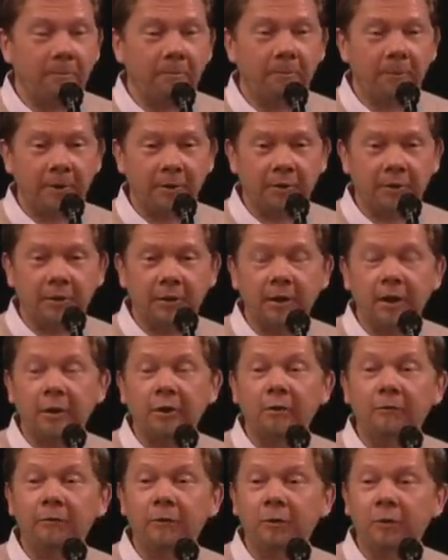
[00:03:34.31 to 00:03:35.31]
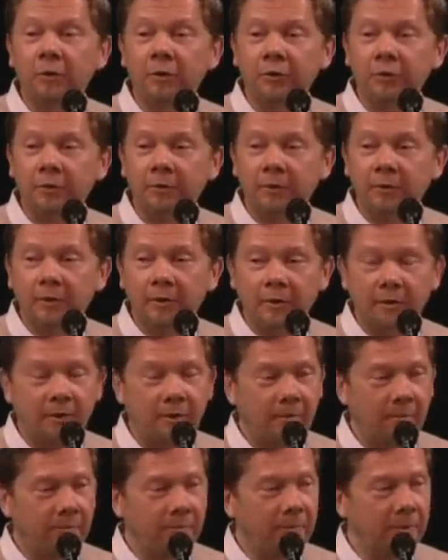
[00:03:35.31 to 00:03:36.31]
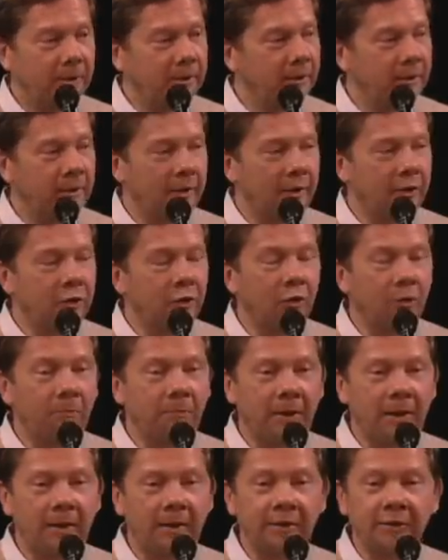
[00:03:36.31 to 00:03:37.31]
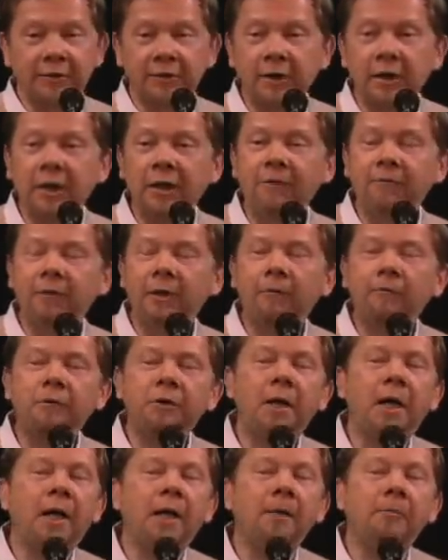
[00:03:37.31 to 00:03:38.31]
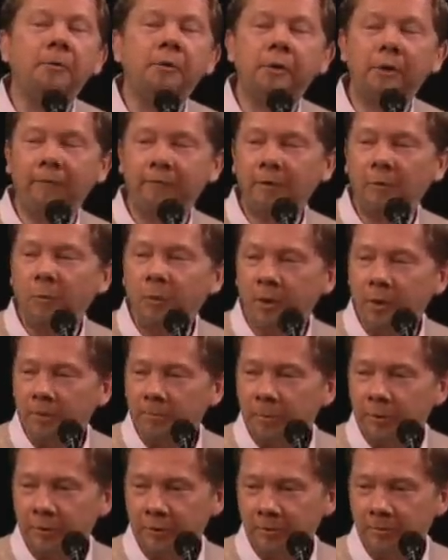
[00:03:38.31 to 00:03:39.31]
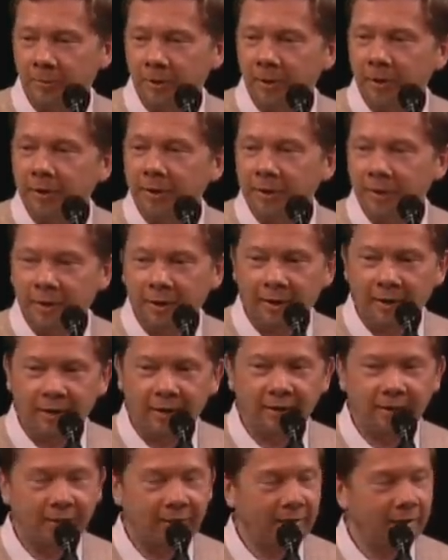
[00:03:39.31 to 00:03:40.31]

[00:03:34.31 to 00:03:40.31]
But again, of course, there is no past. Even if time travel were a possibility,